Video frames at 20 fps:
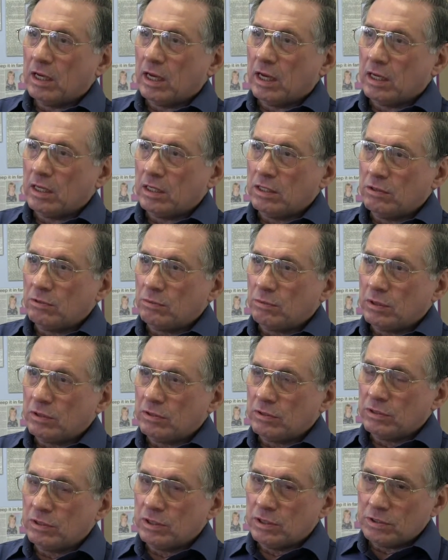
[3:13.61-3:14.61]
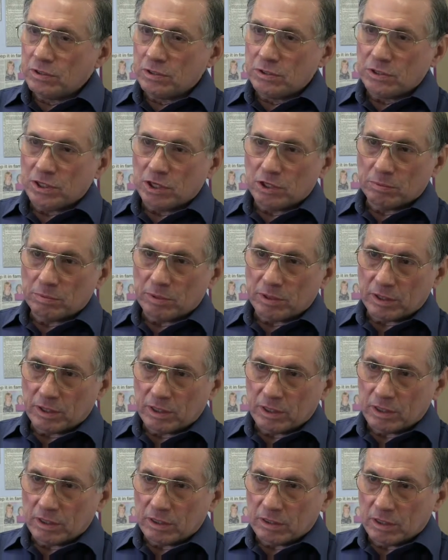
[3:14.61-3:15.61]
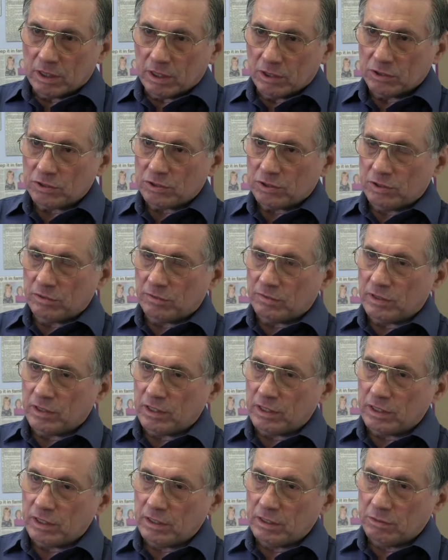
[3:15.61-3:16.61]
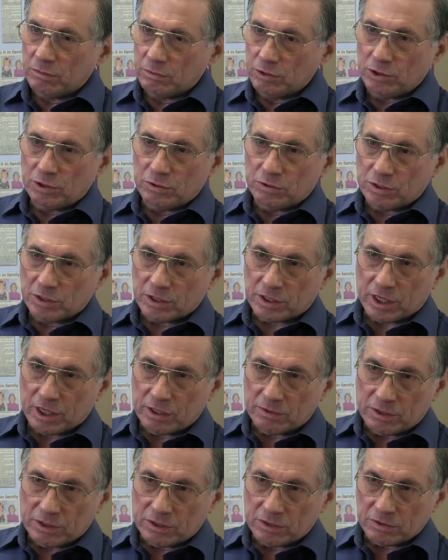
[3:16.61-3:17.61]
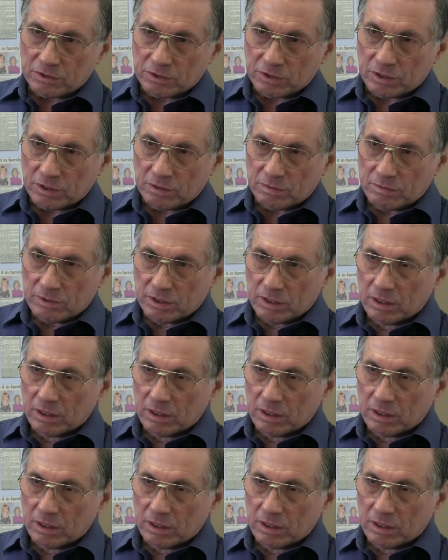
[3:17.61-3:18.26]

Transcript: and one of the nurses helping there asked if I was using a care agency.